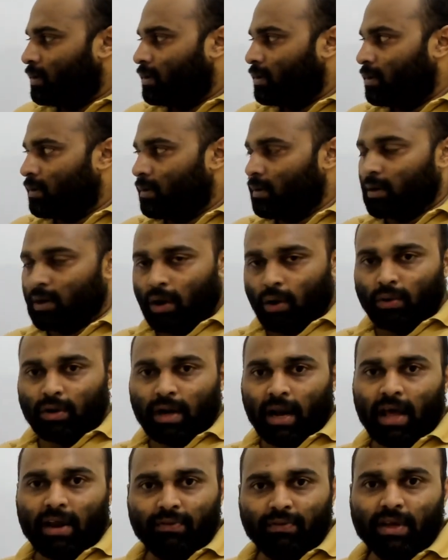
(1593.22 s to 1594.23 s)
doubt
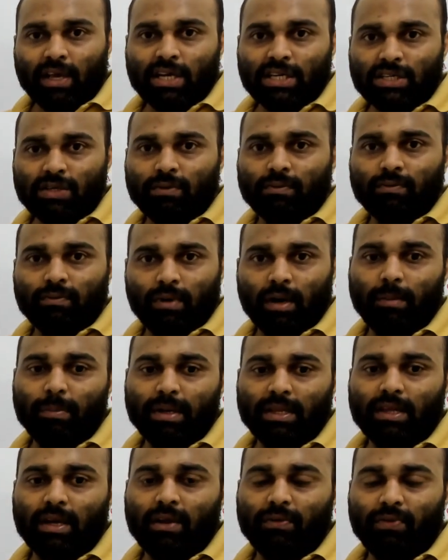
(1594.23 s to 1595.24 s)
clarification will be
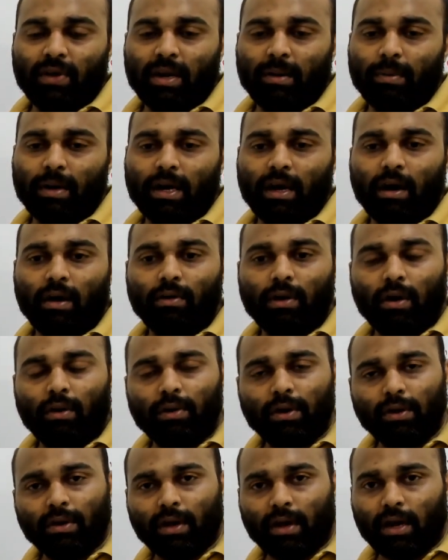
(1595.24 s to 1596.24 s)
there. If anybody have doubt, you
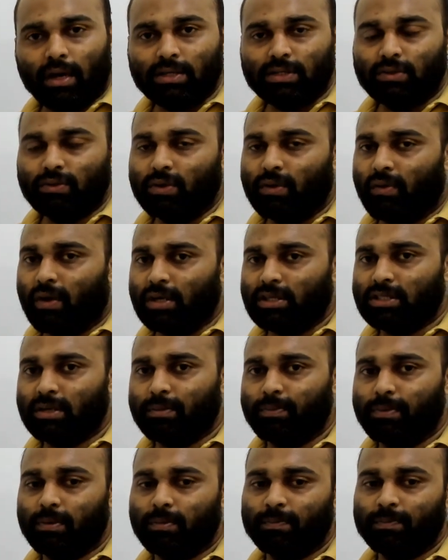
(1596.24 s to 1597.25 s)
can ask the WhatsApp.
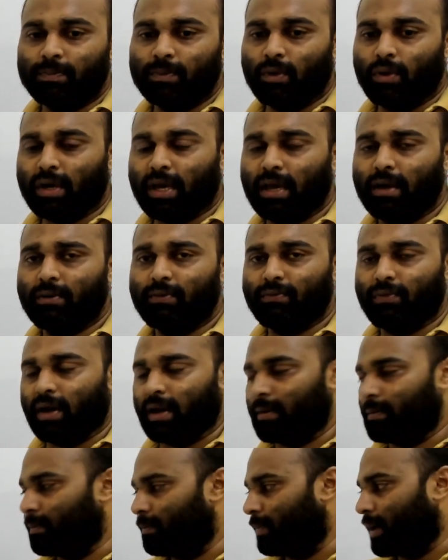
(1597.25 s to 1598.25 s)
Okay, fine.
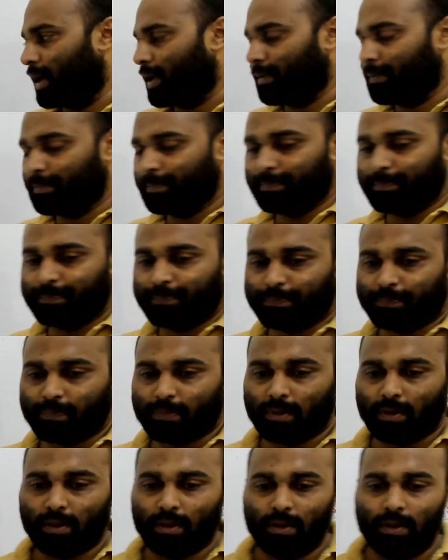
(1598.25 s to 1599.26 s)
Bye.
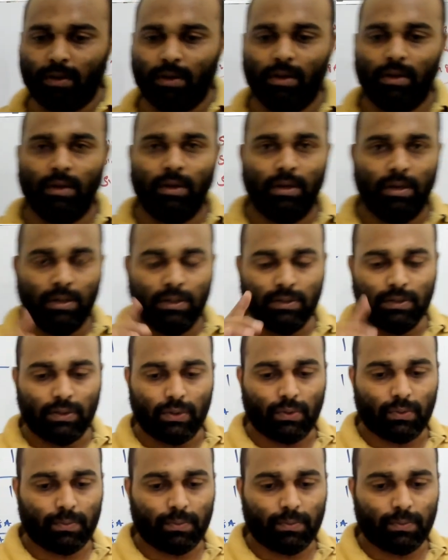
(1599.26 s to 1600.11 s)
See you.